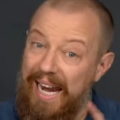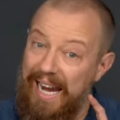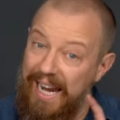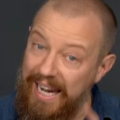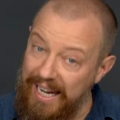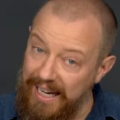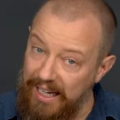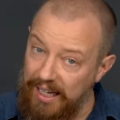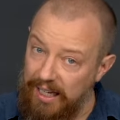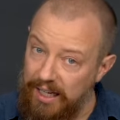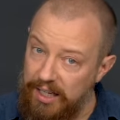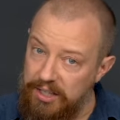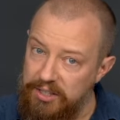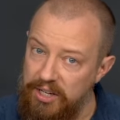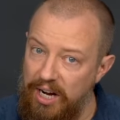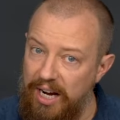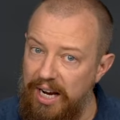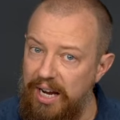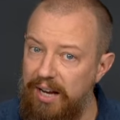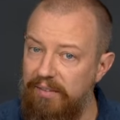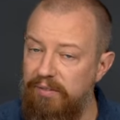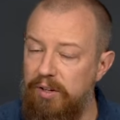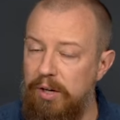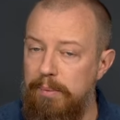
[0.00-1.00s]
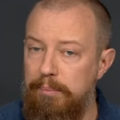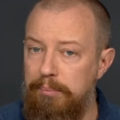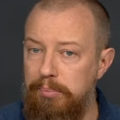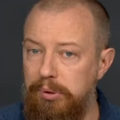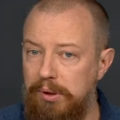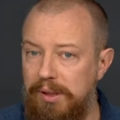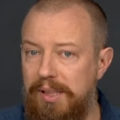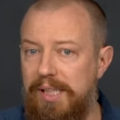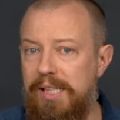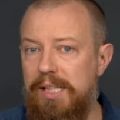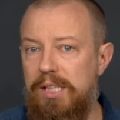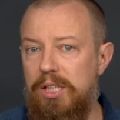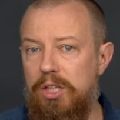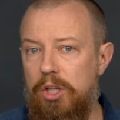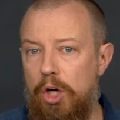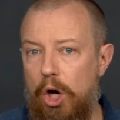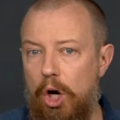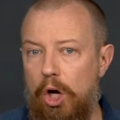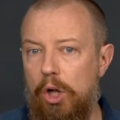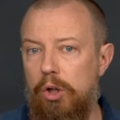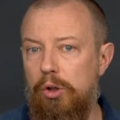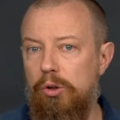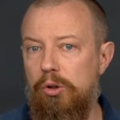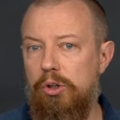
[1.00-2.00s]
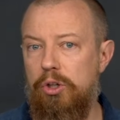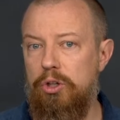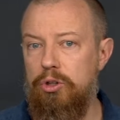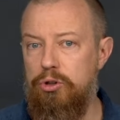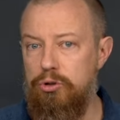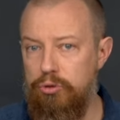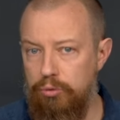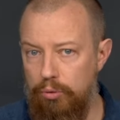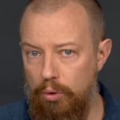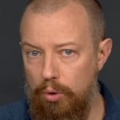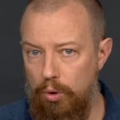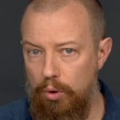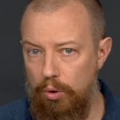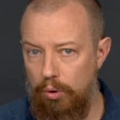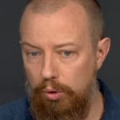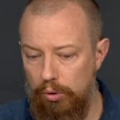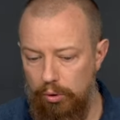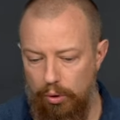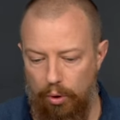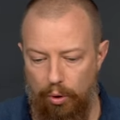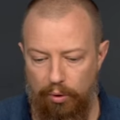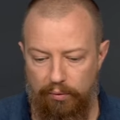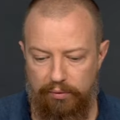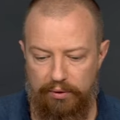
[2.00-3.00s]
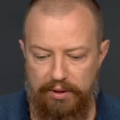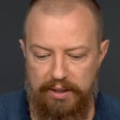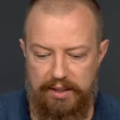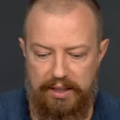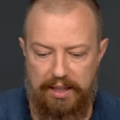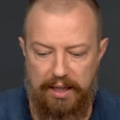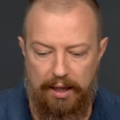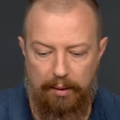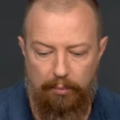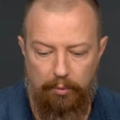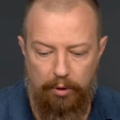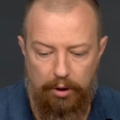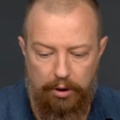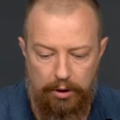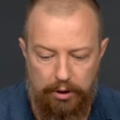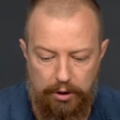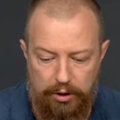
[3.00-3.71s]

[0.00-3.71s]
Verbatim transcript: And I have complete color control over the camera